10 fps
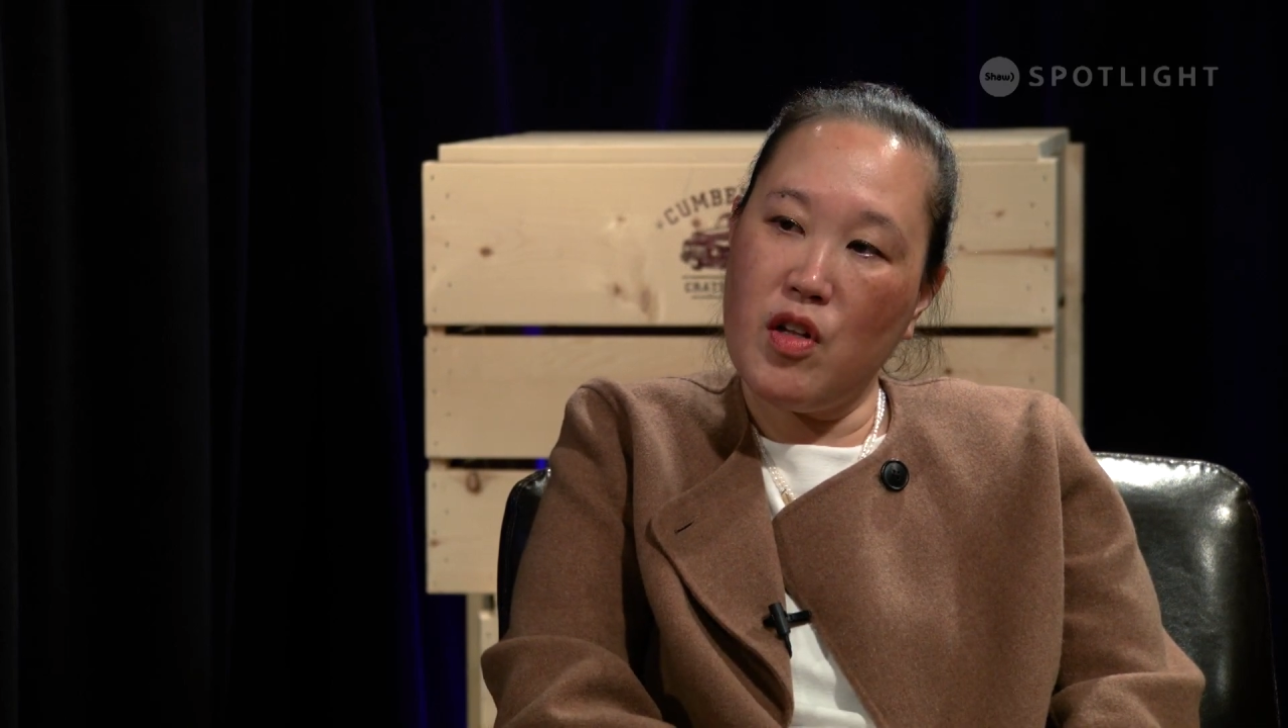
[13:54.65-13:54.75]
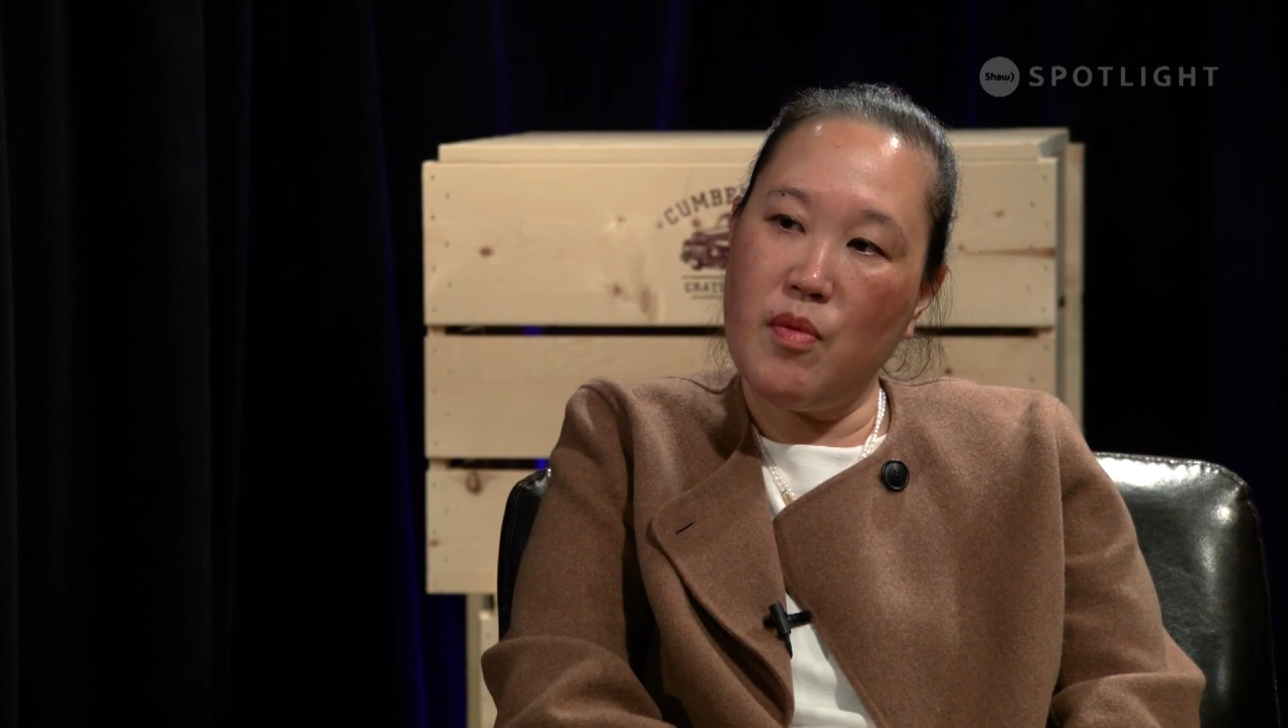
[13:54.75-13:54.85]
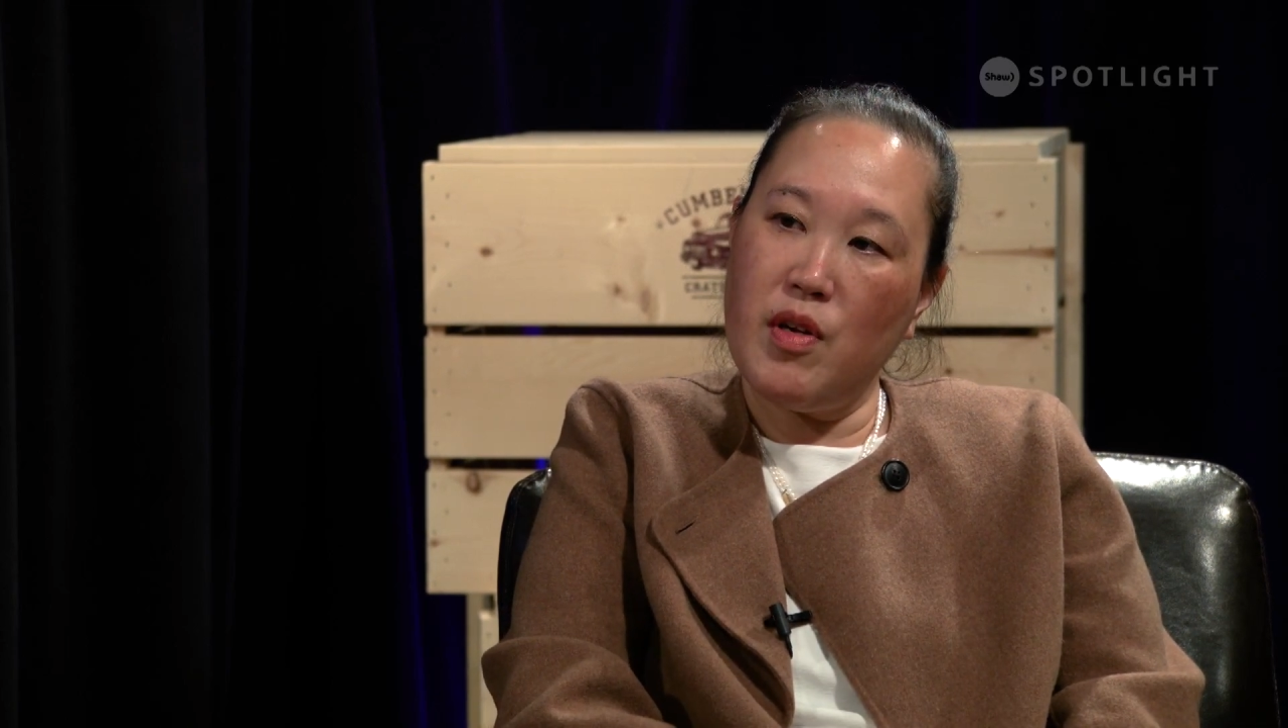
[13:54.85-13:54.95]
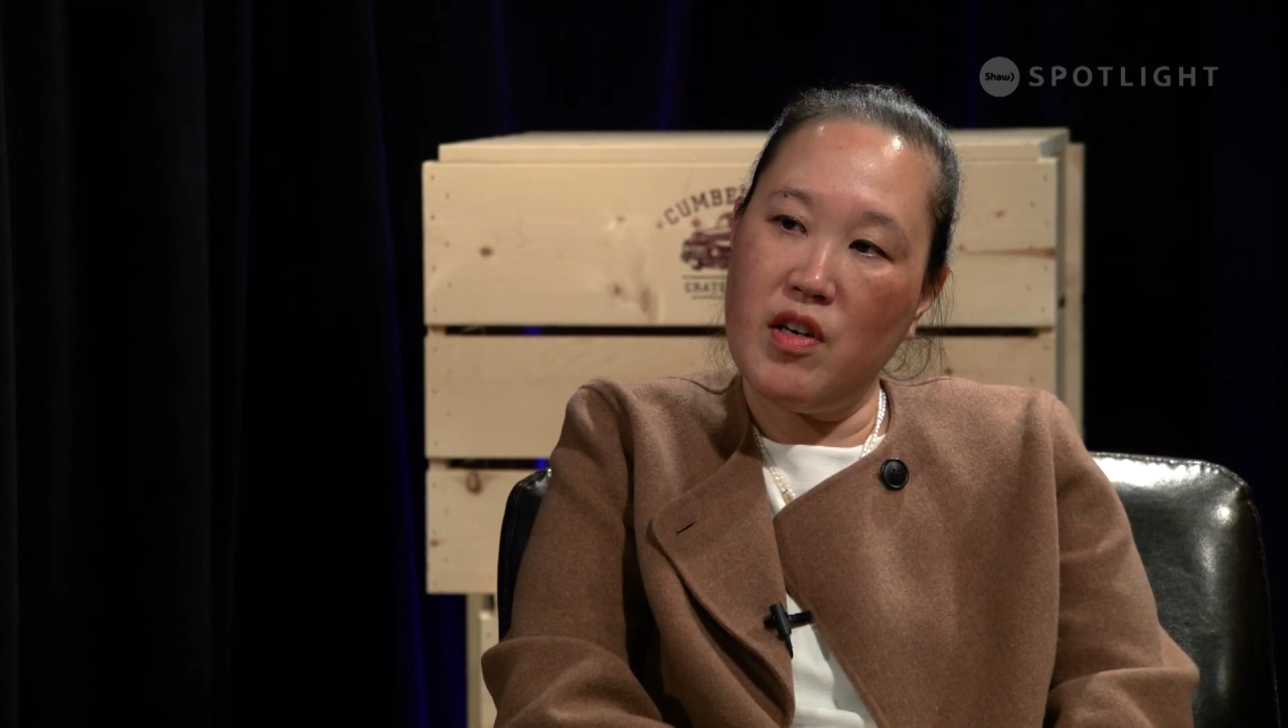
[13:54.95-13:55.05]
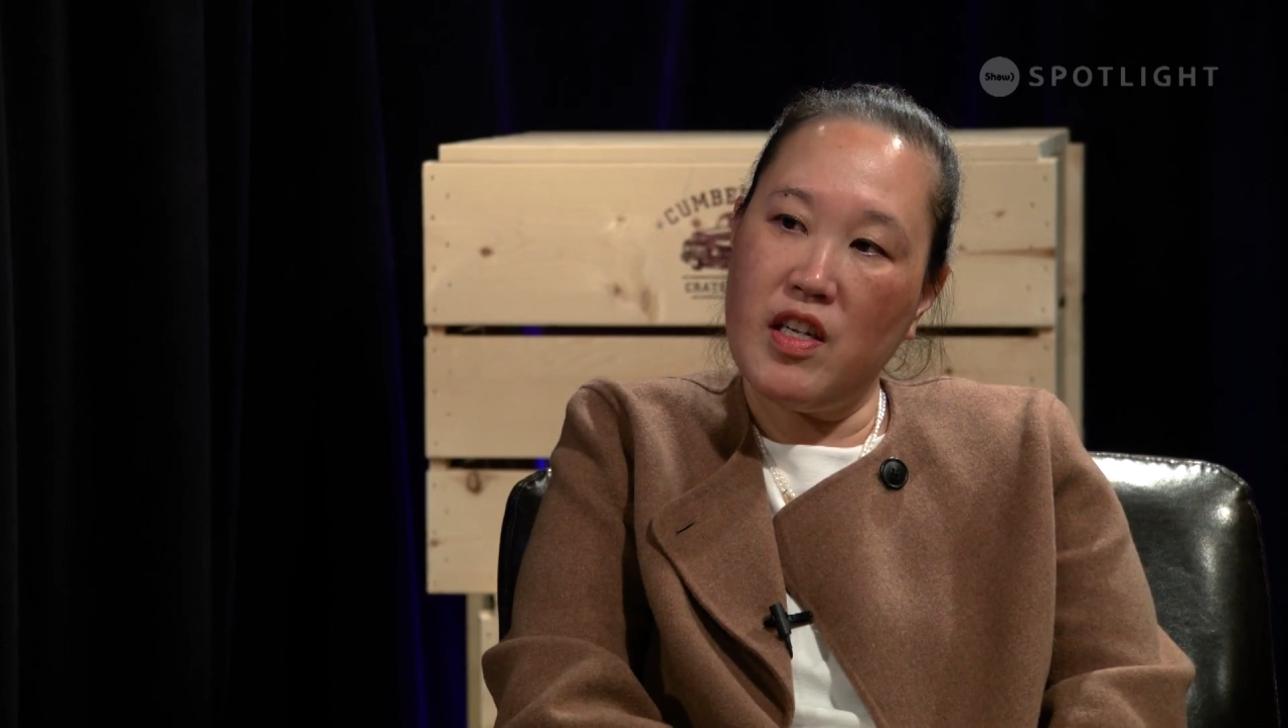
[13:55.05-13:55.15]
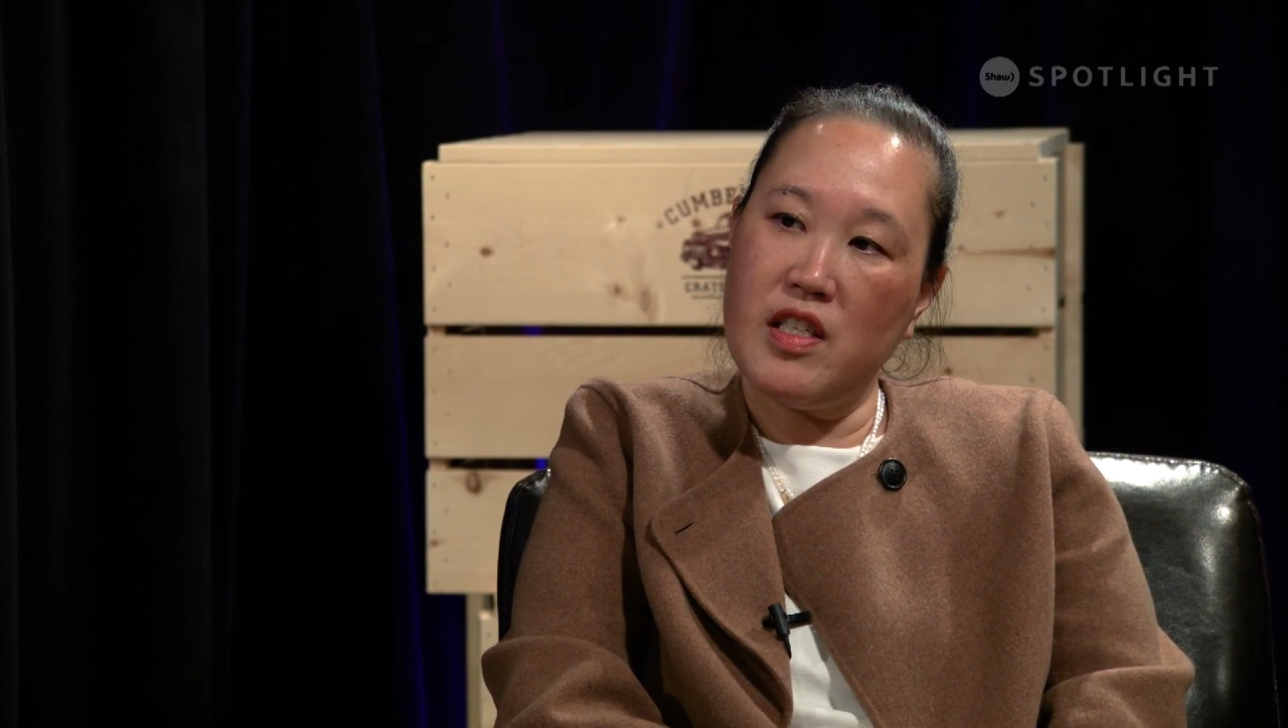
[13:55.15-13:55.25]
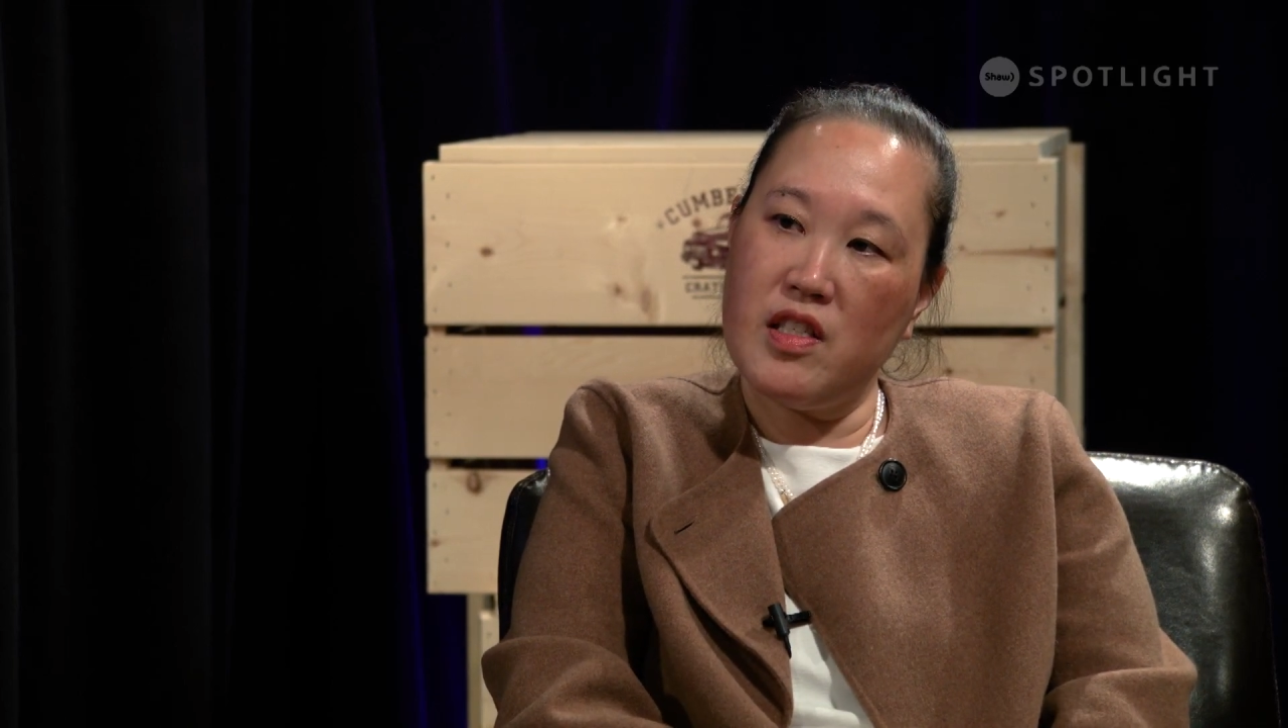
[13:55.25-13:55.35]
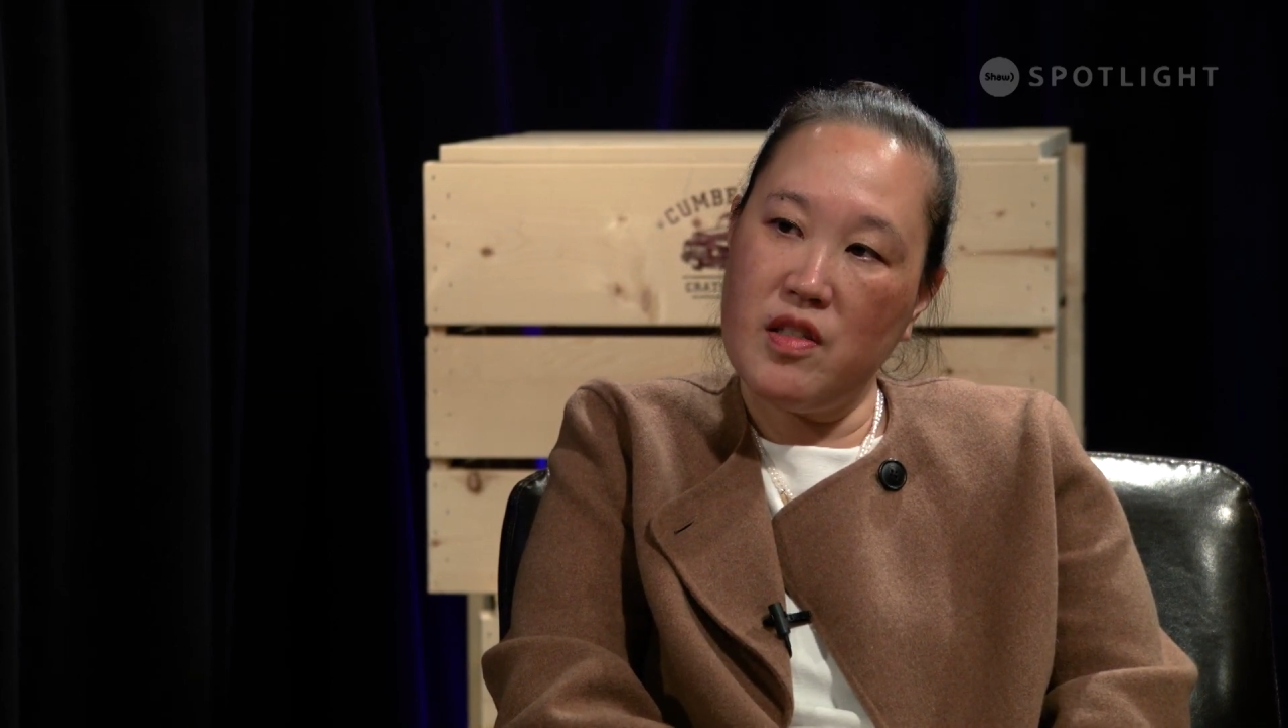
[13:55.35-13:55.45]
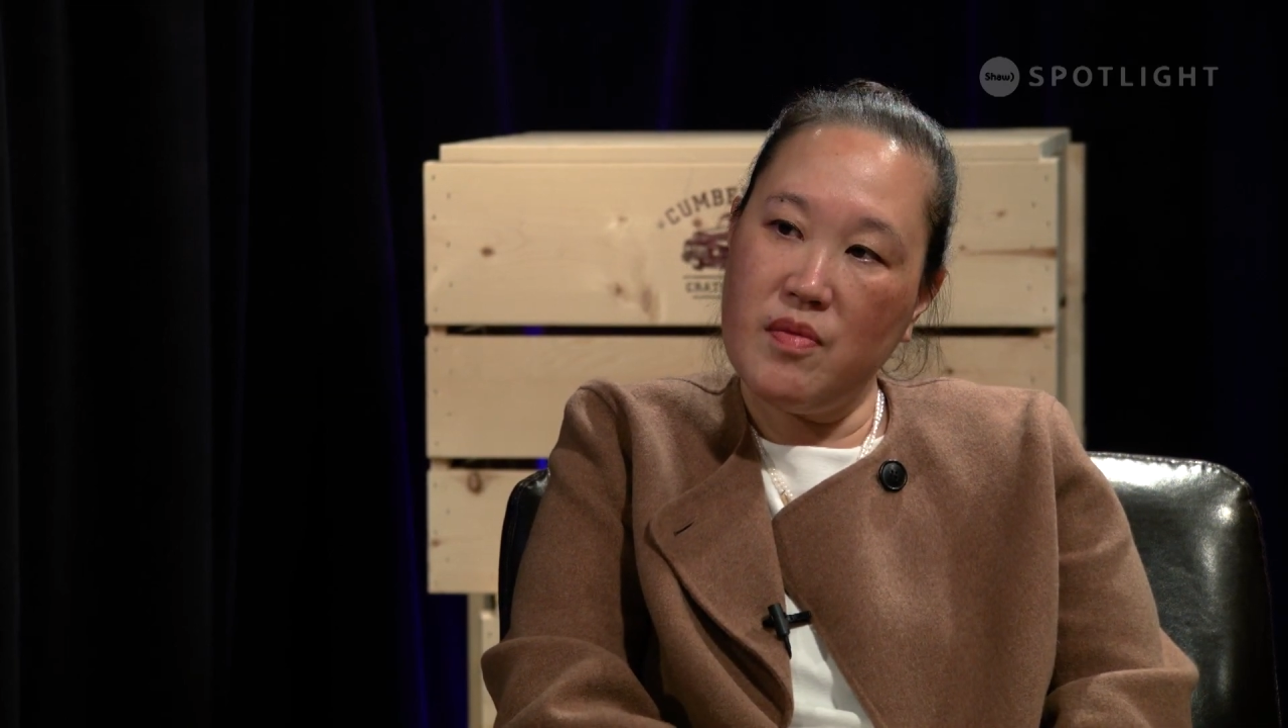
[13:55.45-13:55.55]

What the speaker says: communities.